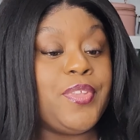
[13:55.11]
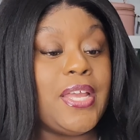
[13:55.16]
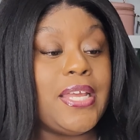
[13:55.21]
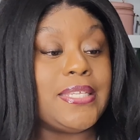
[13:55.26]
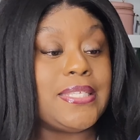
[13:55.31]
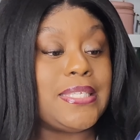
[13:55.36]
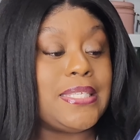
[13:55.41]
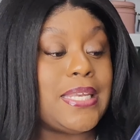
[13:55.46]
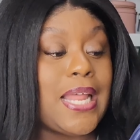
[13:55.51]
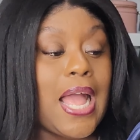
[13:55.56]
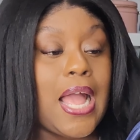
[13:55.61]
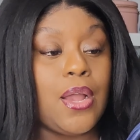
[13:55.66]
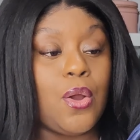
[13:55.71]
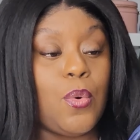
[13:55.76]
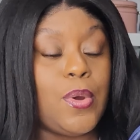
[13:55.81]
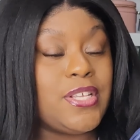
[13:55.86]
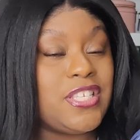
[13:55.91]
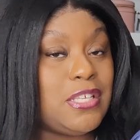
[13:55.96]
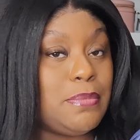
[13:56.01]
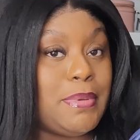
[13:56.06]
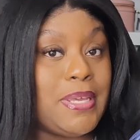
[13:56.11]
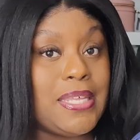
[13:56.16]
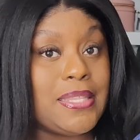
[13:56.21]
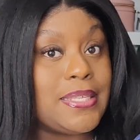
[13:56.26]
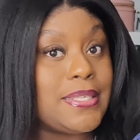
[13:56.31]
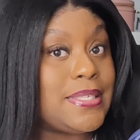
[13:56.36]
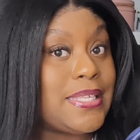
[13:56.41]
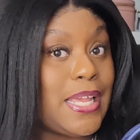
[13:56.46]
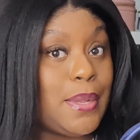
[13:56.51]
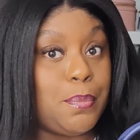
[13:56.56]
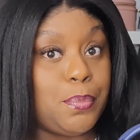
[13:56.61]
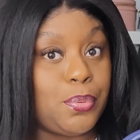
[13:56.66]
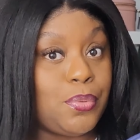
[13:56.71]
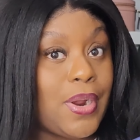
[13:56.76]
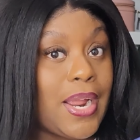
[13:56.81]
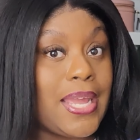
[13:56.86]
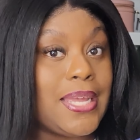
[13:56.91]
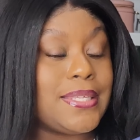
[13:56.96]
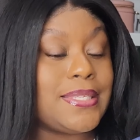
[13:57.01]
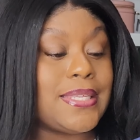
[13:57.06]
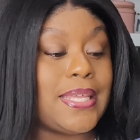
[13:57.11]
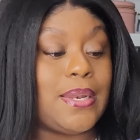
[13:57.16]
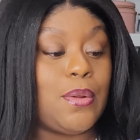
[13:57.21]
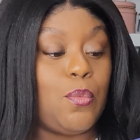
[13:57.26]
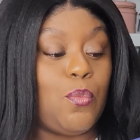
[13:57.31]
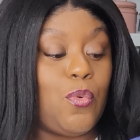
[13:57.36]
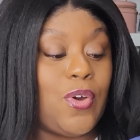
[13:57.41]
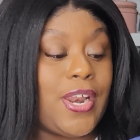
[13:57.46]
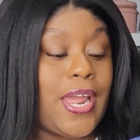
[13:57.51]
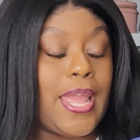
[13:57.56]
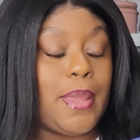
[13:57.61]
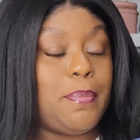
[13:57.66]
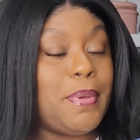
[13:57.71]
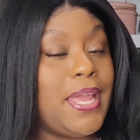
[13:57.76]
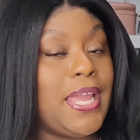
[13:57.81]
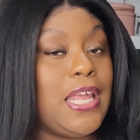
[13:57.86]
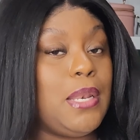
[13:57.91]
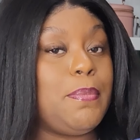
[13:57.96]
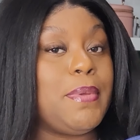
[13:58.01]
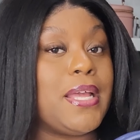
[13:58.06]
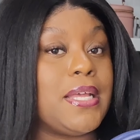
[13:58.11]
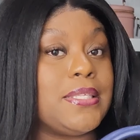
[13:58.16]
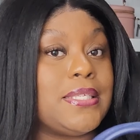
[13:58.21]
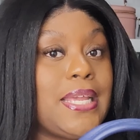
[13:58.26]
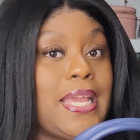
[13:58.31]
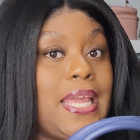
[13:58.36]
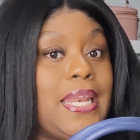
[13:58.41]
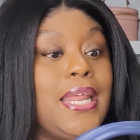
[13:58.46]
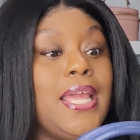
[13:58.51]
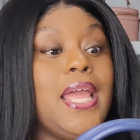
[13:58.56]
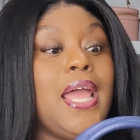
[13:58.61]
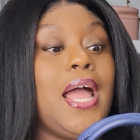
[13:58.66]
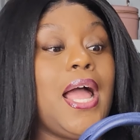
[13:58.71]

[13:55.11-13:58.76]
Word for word: It's not going to be the same price that what I paid because again,